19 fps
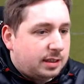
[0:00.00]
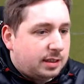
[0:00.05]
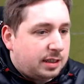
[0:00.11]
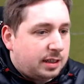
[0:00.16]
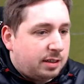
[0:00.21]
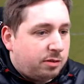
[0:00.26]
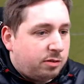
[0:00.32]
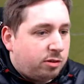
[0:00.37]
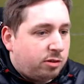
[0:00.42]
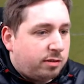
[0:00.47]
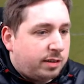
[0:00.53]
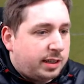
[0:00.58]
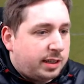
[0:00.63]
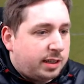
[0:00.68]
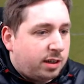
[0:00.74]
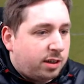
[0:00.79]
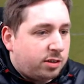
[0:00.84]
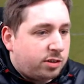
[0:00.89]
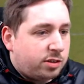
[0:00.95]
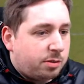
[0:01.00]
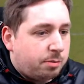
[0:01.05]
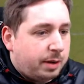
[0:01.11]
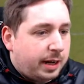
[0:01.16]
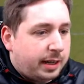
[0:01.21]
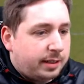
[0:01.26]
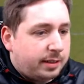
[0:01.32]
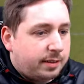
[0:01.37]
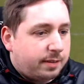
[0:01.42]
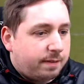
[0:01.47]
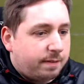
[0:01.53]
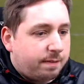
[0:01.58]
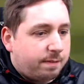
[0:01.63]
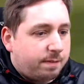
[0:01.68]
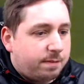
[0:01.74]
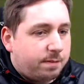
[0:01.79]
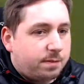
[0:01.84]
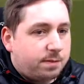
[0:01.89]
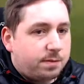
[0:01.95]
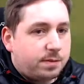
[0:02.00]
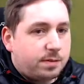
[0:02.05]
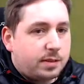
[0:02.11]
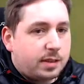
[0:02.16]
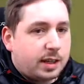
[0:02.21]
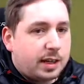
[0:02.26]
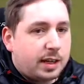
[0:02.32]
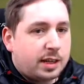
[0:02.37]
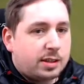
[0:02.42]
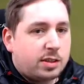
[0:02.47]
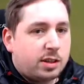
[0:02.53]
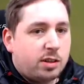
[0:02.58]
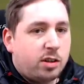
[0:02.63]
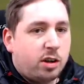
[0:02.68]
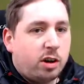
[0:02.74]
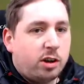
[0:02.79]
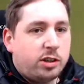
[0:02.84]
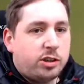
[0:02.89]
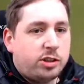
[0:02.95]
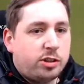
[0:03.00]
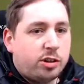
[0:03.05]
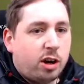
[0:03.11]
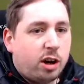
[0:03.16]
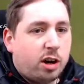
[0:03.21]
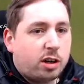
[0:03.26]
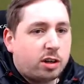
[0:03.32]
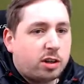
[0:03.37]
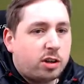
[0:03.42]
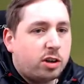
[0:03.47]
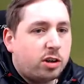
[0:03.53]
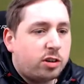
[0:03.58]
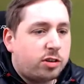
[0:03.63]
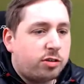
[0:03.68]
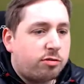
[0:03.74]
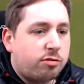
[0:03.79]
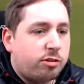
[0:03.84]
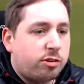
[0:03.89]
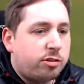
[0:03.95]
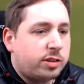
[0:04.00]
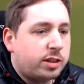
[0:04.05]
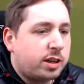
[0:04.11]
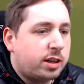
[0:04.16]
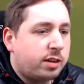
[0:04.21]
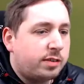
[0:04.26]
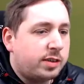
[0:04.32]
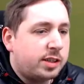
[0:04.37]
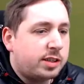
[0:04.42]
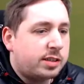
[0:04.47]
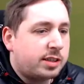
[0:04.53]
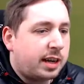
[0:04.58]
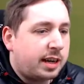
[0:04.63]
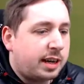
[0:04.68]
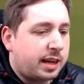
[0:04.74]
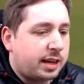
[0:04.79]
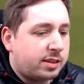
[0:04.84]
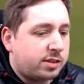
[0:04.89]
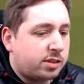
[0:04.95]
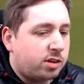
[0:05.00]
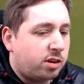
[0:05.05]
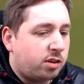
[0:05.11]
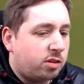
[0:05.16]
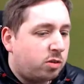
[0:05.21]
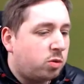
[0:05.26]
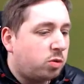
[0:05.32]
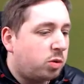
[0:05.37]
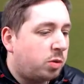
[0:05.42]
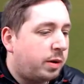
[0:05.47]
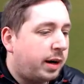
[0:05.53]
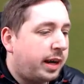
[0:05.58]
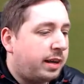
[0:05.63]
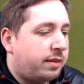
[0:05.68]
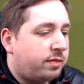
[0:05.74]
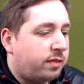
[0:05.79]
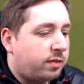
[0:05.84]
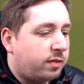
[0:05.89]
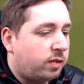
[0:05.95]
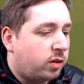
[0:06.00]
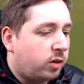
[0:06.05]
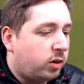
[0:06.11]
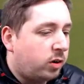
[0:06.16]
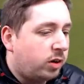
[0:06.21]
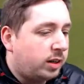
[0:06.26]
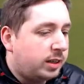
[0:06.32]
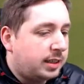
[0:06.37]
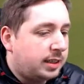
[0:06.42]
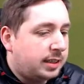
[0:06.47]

And we've already lost a man. And that's a nice shot, cut through the covers, and that has gone all the way for 4.